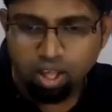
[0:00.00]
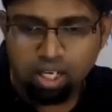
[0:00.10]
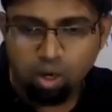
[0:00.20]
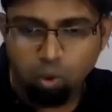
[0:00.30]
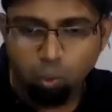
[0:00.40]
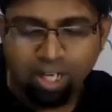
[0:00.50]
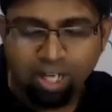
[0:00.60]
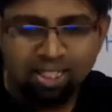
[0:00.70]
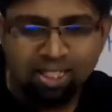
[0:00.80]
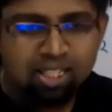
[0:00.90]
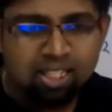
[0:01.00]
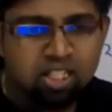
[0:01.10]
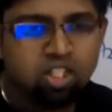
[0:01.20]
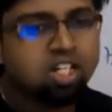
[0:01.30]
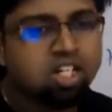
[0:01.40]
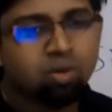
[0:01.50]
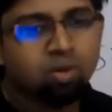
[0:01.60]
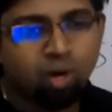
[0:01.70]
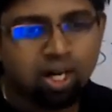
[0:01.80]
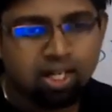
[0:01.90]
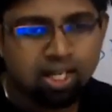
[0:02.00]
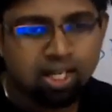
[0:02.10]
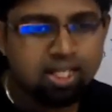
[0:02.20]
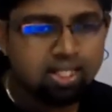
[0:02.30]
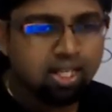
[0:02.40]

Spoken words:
Right? What is the station 1 is?